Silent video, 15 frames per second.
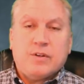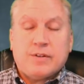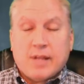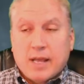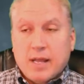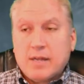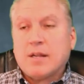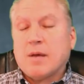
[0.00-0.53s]

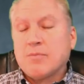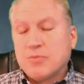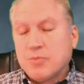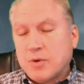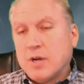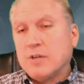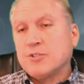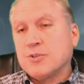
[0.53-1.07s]
10 times
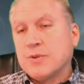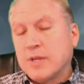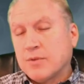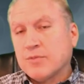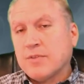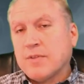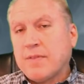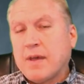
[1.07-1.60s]
100
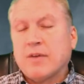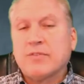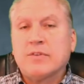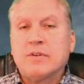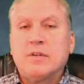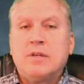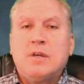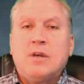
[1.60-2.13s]
equals
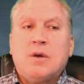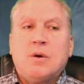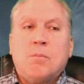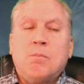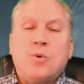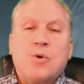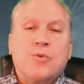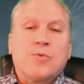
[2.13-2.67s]
1,000
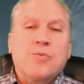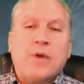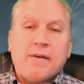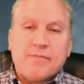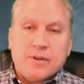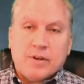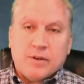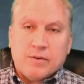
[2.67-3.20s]
more
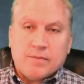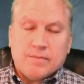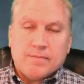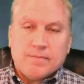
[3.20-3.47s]
revenue.